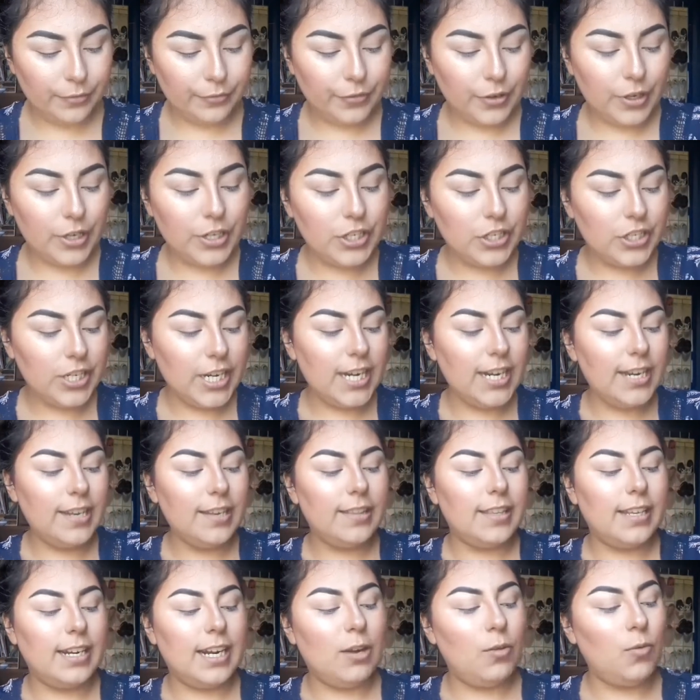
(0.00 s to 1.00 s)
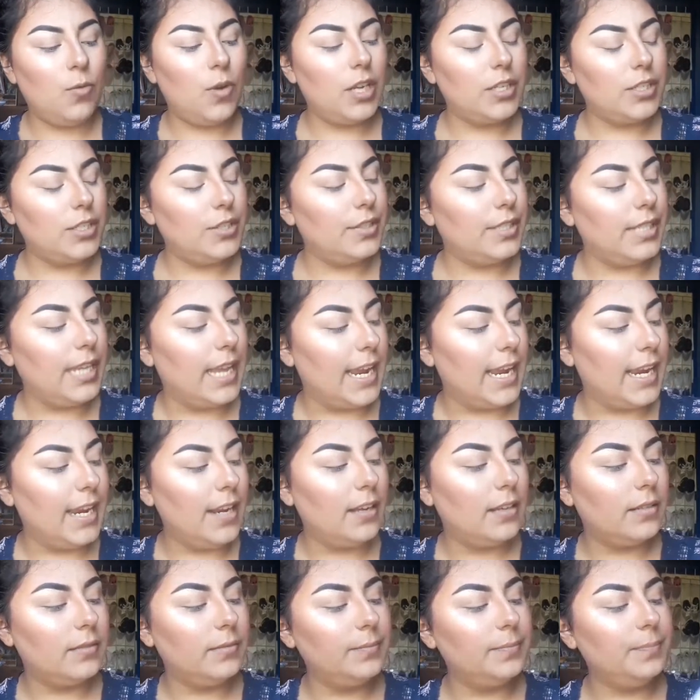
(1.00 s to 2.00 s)
first shade that I want to
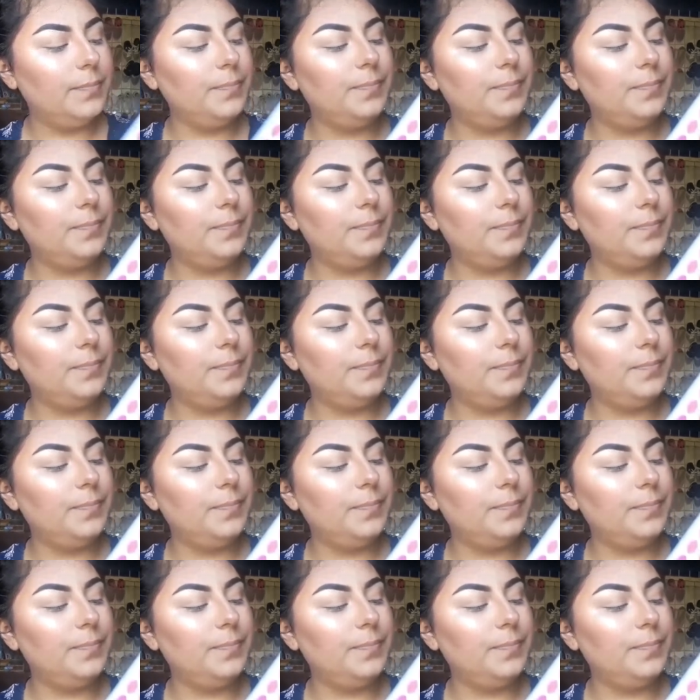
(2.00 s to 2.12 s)
take